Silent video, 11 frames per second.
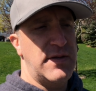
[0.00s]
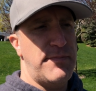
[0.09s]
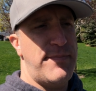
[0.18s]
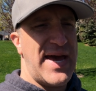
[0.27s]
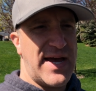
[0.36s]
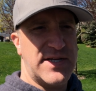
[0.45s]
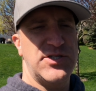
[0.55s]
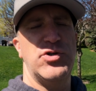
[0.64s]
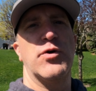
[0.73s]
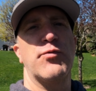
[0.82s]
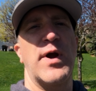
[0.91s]
back
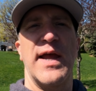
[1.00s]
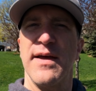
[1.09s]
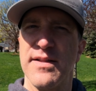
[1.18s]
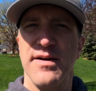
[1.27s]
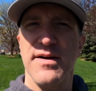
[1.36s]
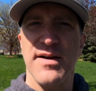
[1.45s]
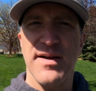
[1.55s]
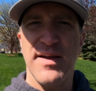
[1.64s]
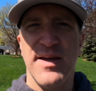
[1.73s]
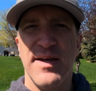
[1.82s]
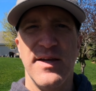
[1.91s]
to a Wrangler,
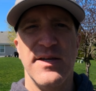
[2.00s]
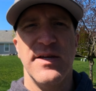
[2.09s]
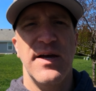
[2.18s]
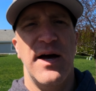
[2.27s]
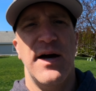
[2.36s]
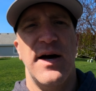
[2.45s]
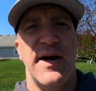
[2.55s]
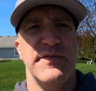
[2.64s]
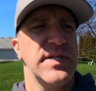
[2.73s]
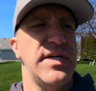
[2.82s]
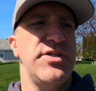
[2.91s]

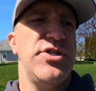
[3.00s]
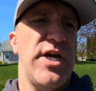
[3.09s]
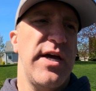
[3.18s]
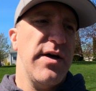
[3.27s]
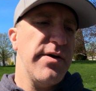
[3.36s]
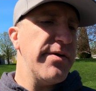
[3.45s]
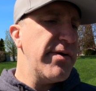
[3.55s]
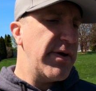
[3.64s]
obviously a JL,